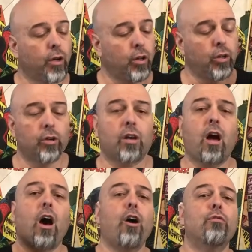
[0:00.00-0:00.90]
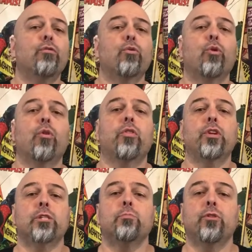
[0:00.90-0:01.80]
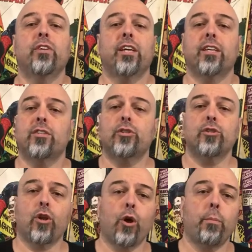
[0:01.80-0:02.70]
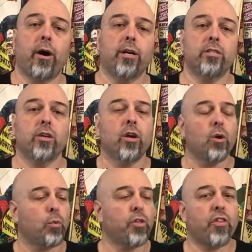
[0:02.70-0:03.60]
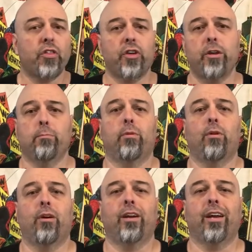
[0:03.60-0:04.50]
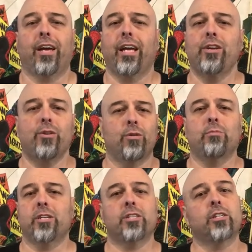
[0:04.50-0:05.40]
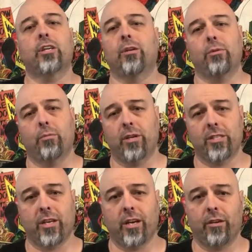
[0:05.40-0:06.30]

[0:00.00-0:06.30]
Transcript: Look, overall, this movie is slow-paced with a thin plot and not much to keep you entertained